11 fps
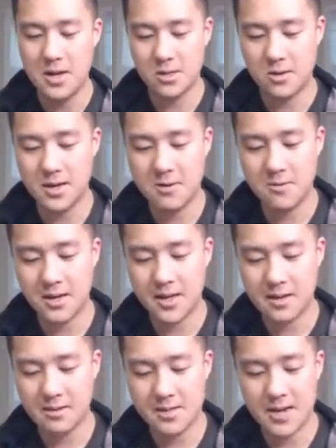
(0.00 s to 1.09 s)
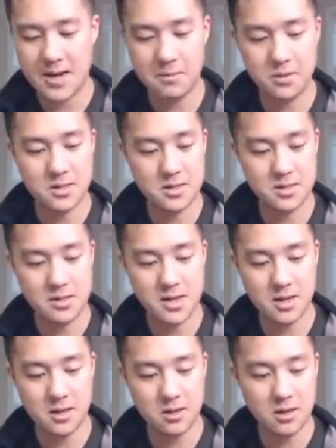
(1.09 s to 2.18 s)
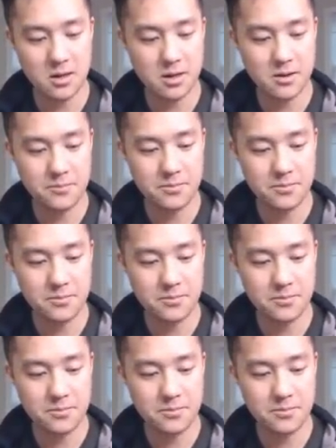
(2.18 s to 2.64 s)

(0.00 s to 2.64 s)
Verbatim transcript: So I didn't really count these out, but let's just take a look.